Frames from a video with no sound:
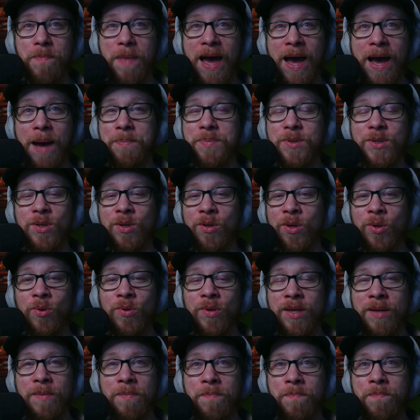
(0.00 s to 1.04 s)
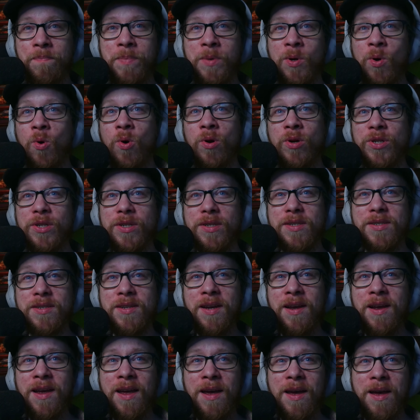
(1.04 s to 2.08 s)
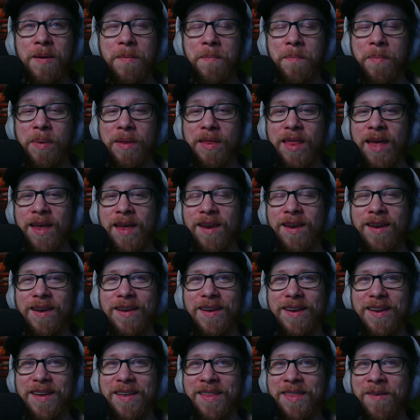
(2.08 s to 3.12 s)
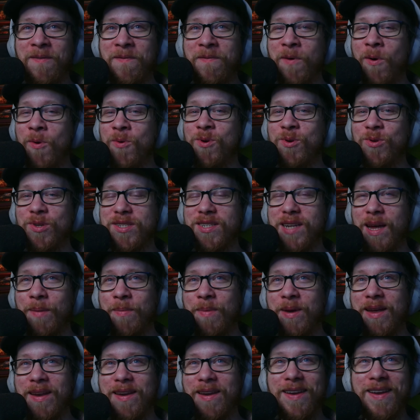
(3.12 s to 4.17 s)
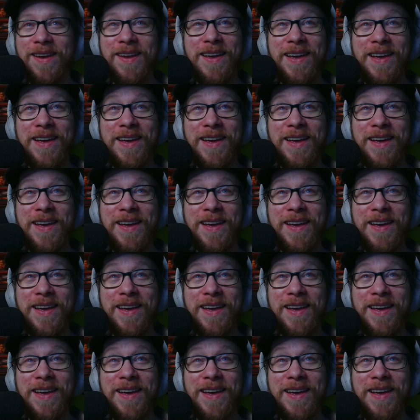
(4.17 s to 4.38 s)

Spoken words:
absolutely gorgeous. But then the vocals come in,